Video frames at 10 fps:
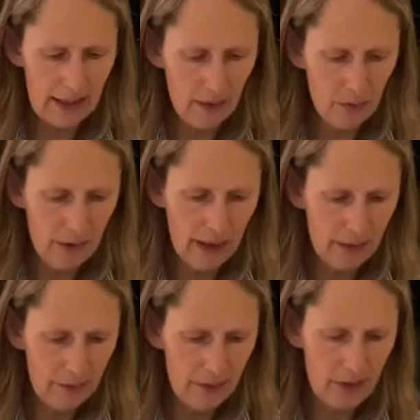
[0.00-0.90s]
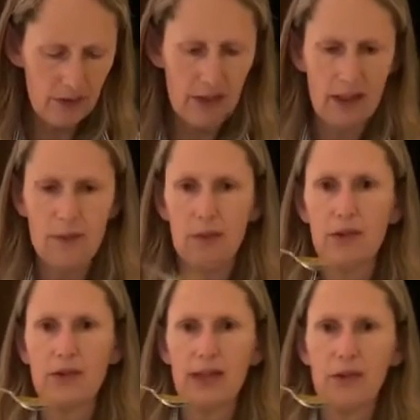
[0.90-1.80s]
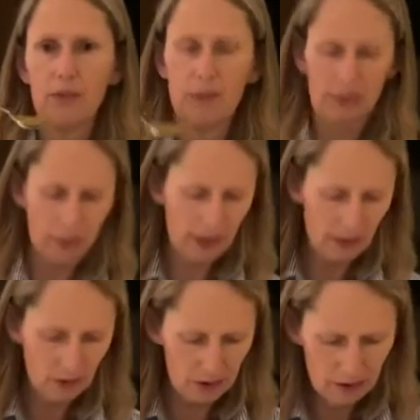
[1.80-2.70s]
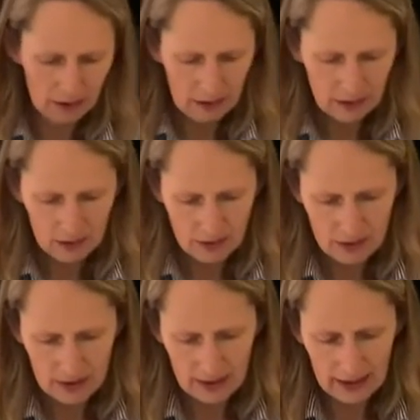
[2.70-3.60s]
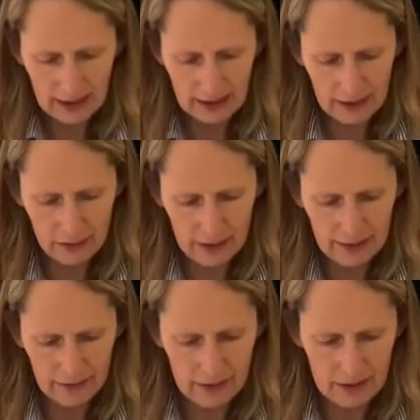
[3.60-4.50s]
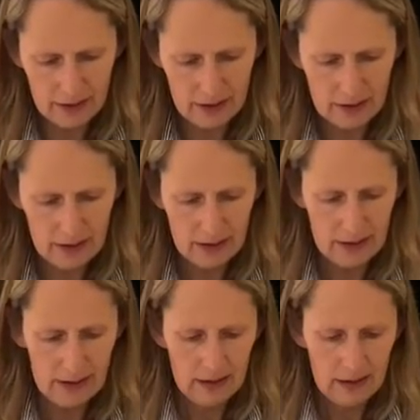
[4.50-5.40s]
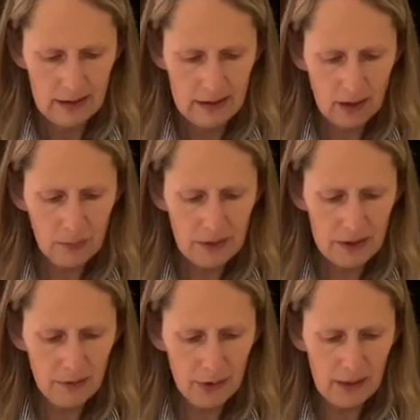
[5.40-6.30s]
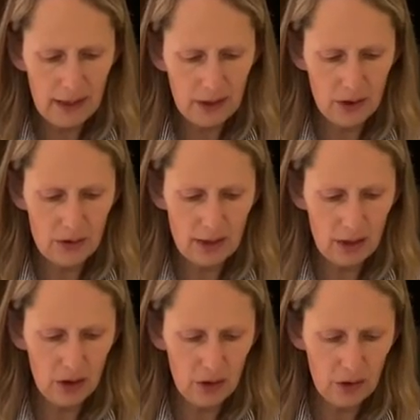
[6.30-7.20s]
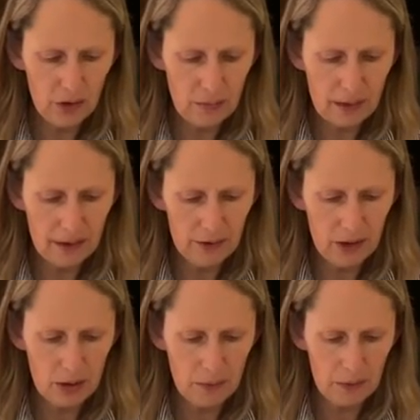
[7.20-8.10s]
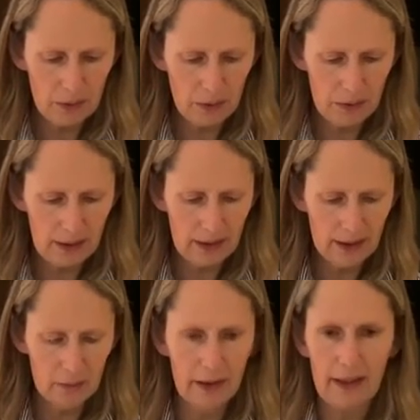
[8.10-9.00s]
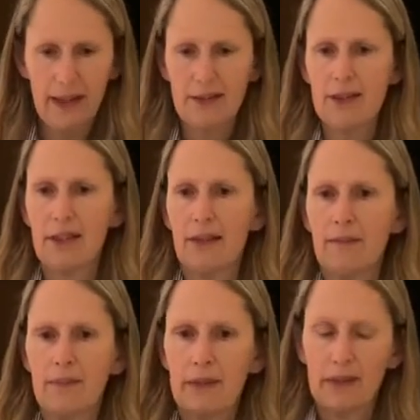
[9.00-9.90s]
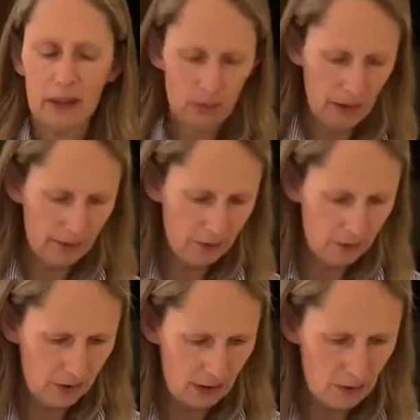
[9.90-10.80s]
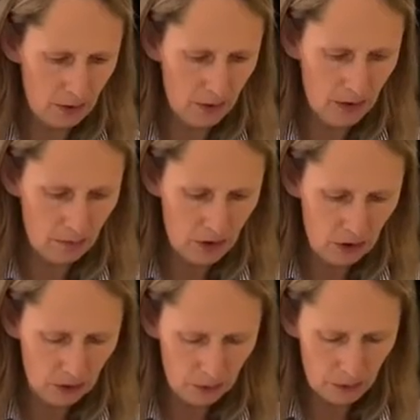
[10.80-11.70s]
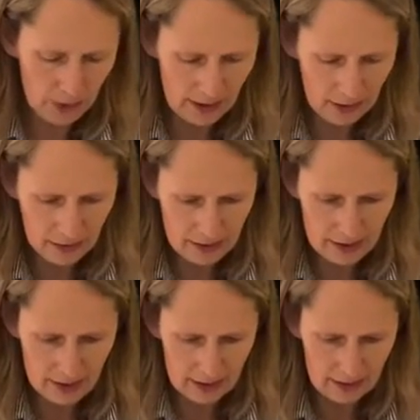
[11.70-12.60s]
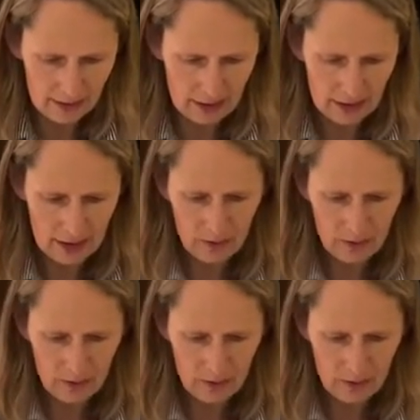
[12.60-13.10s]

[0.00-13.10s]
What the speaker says: rounded teaspoon. So that would be a flat one, just a slightly rounded. Obviously, if you are using a hot curry powder, you probably want a little bit less than the rounded teaspoon. So I'm just going to put that on the side in